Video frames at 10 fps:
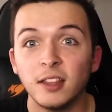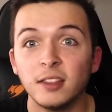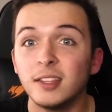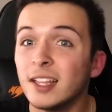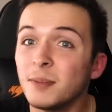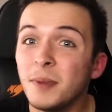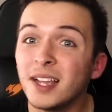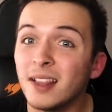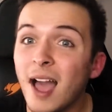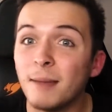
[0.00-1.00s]
That's a
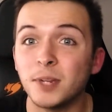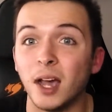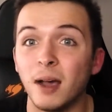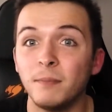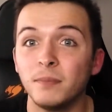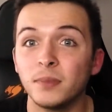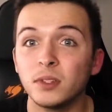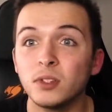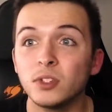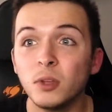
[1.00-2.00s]
big laptop.
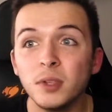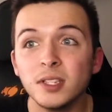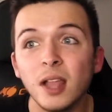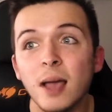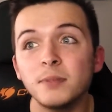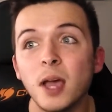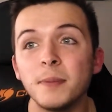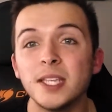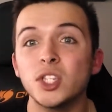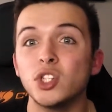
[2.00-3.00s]
So this
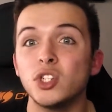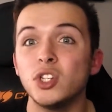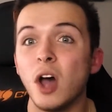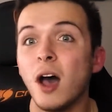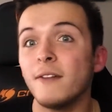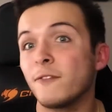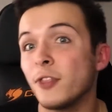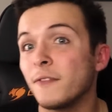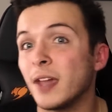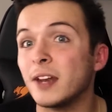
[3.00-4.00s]
laptop is not for
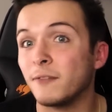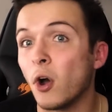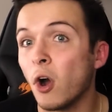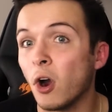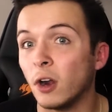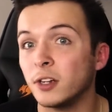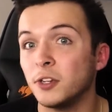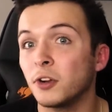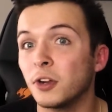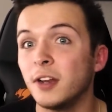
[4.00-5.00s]
the faint of
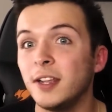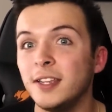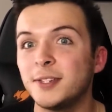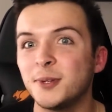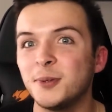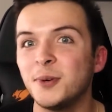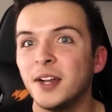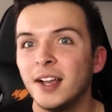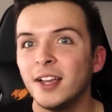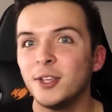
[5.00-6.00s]
heart. You're going to need to,
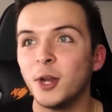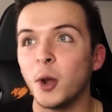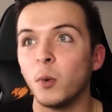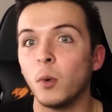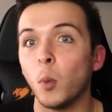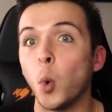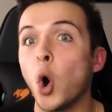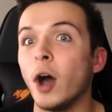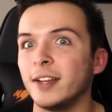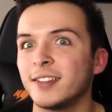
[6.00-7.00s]
you know,
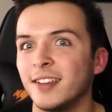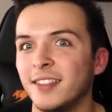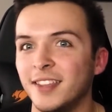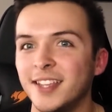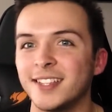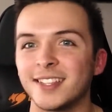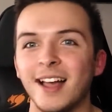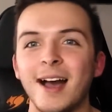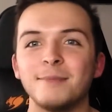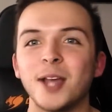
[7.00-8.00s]
want this
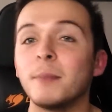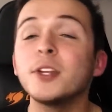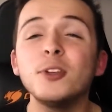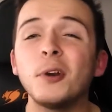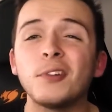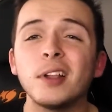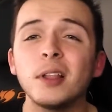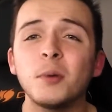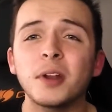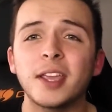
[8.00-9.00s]
laptop, and you don't
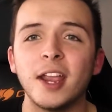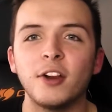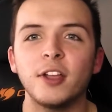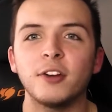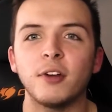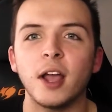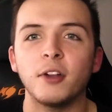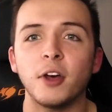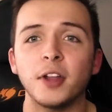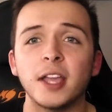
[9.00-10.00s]
really want to carry it
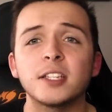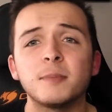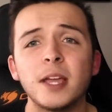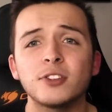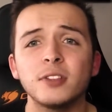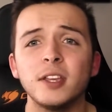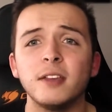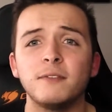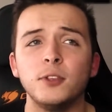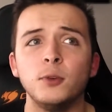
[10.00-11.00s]
around all day,
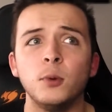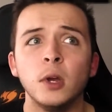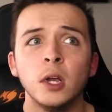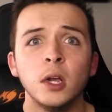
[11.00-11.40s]
especially if you,